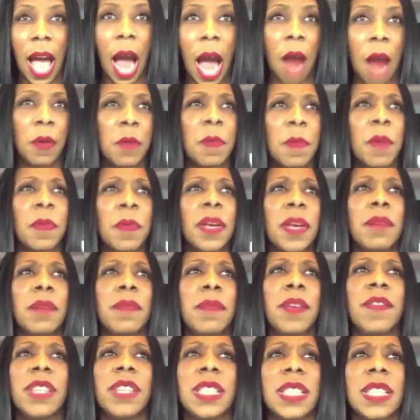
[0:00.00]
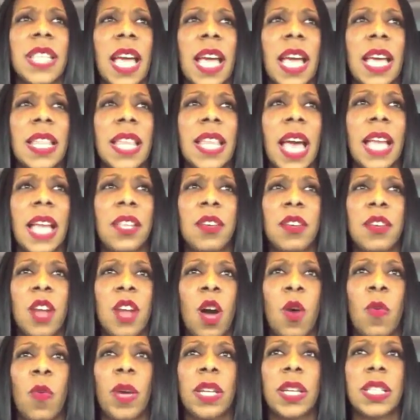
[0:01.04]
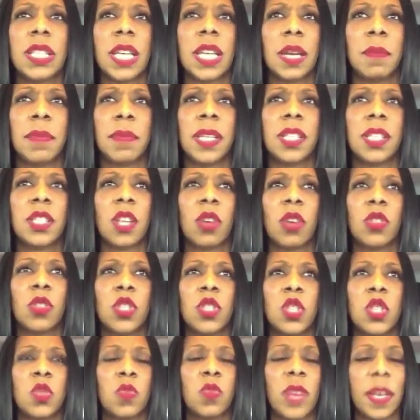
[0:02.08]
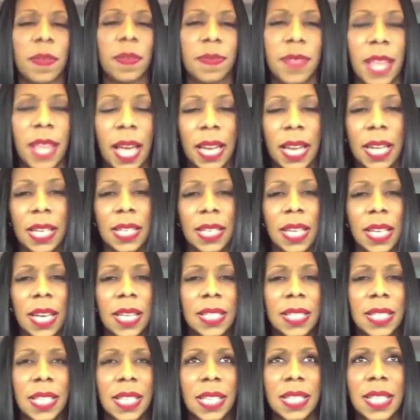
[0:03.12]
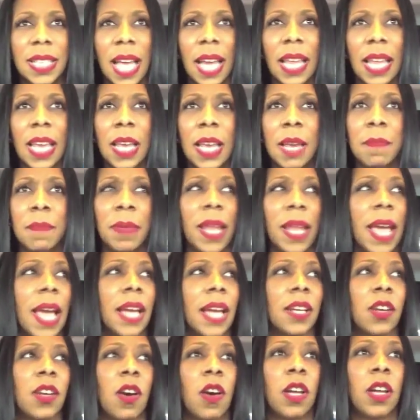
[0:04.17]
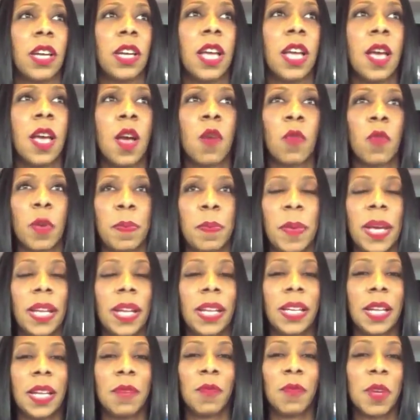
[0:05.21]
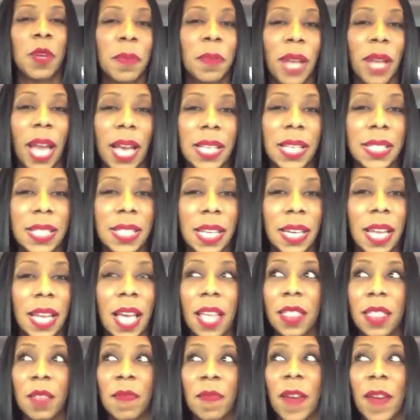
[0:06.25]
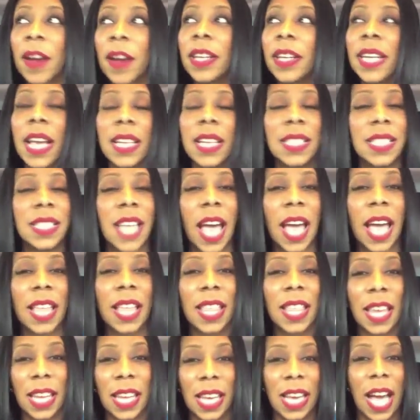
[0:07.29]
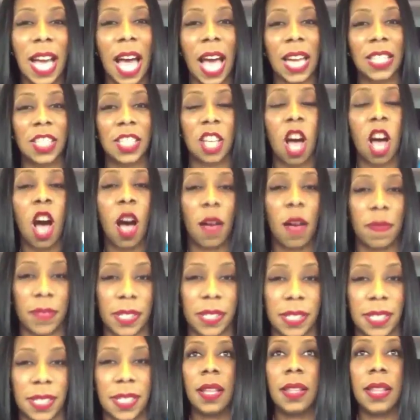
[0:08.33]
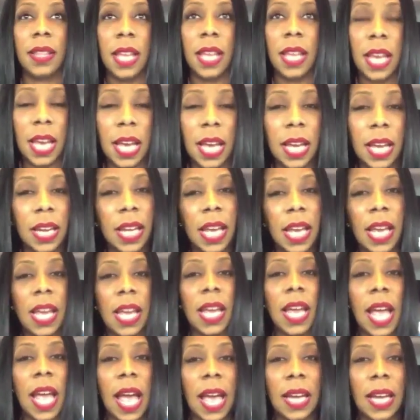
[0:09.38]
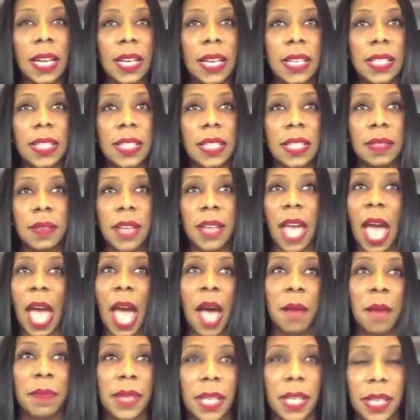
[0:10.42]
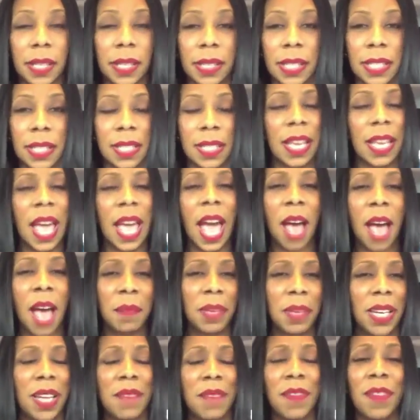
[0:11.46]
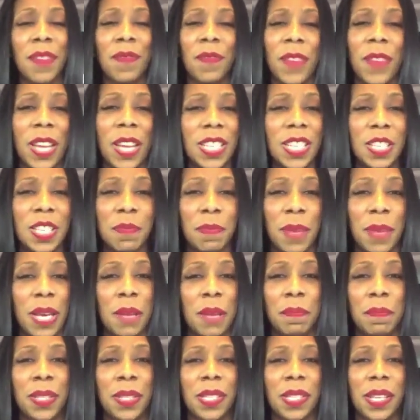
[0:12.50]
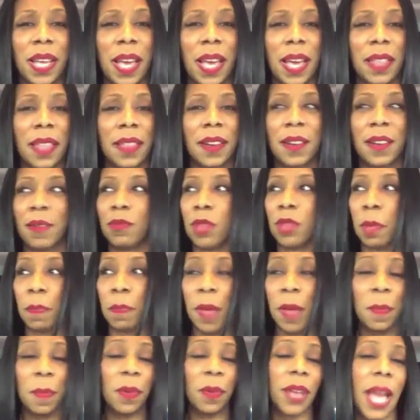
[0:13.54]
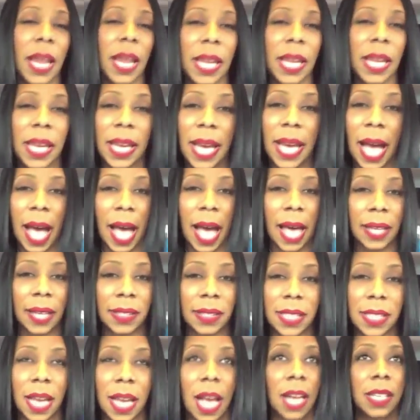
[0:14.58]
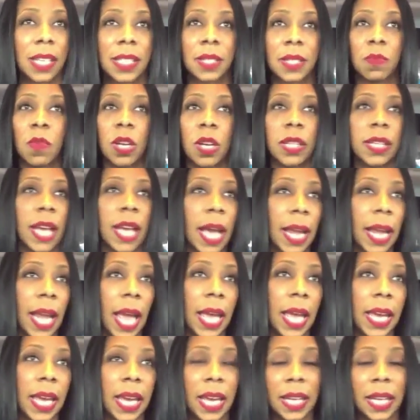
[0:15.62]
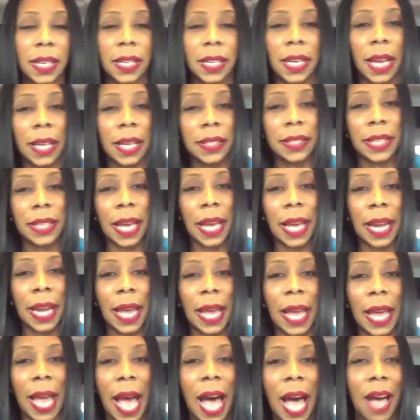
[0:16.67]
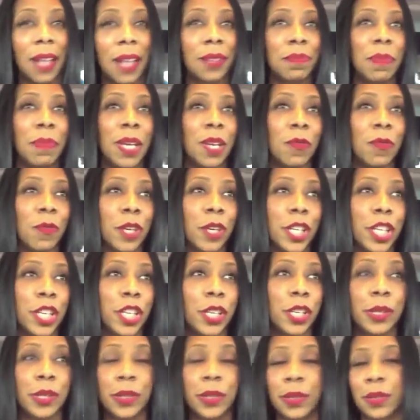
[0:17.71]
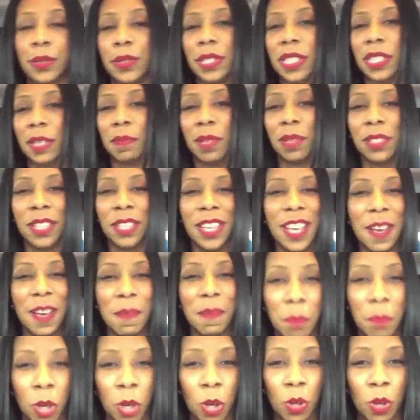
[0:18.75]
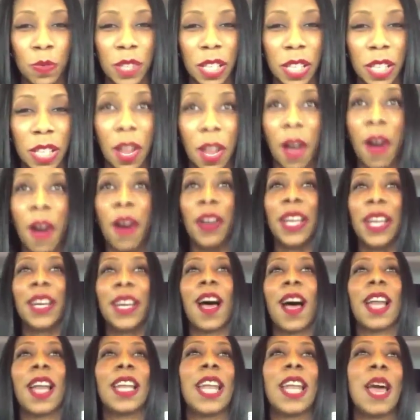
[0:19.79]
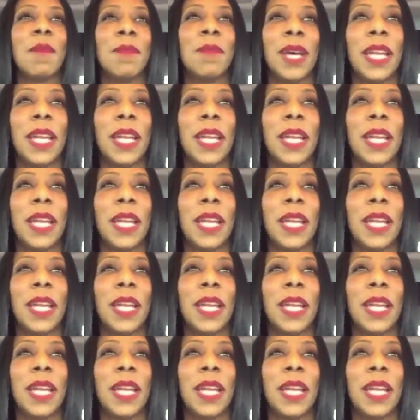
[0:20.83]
I remember him even saying that, you know what, it's going to be so swift that he does this, that he planned on repealing and replacing the very next day that he got into office. Then he and his cabinet, is the cabinet even finished being put together? The people that he got, child, because one day they in, the next day they out, being recused and moved along and all of that.